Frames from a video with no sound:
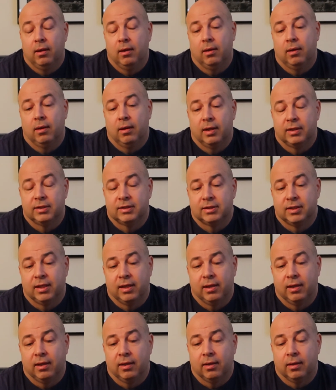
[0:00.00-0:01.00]
let's
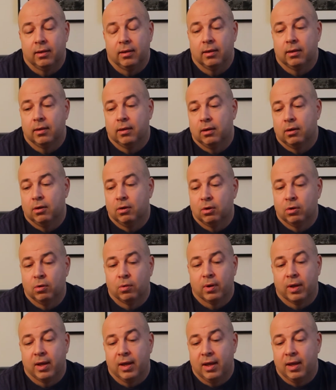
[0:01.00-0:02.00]
say
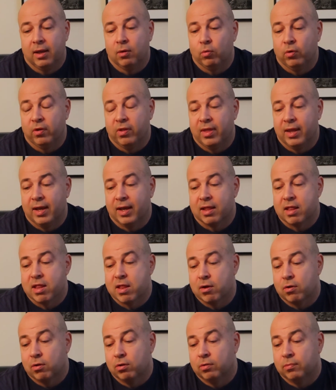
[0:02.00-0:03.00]
okay with that,
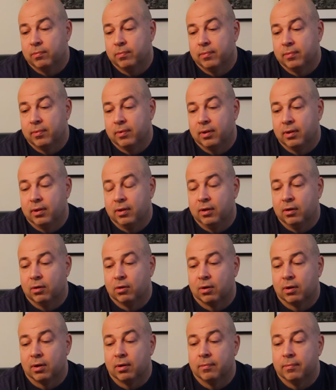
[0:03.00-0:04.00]
so
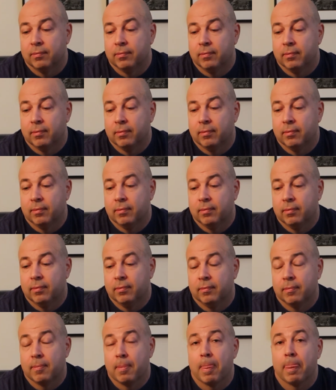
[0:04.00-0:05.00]
your
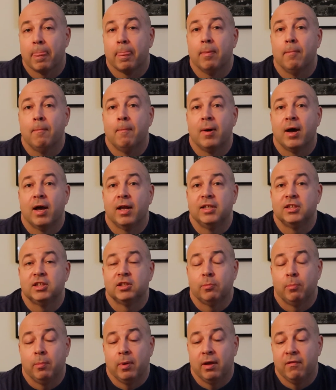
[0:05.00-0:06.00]

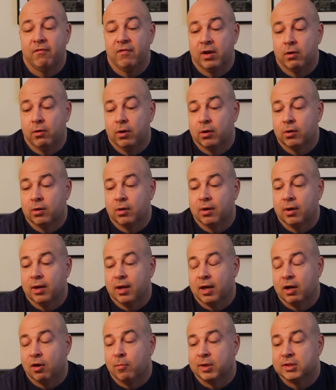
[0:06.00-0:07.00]
mileage may vary on
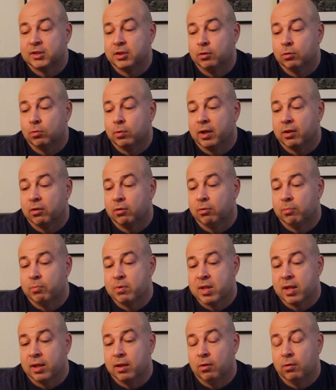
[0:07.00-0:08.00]
how much you want to
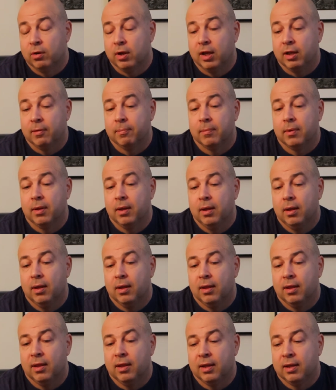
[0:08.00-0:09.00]
present nudity.
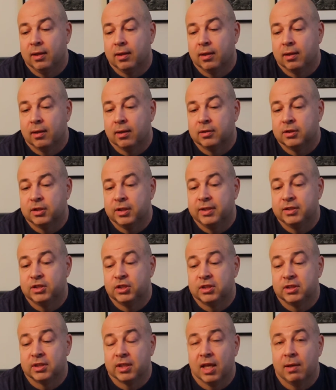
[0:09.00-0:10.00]
The
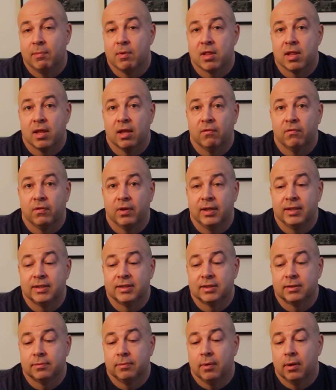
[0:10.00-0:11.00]
Degenesis game itself
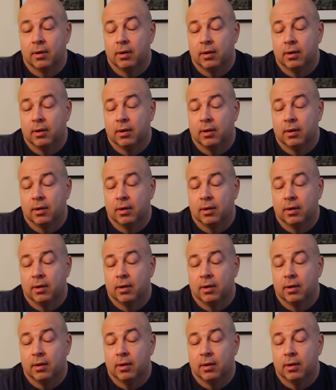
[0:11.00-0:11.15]
is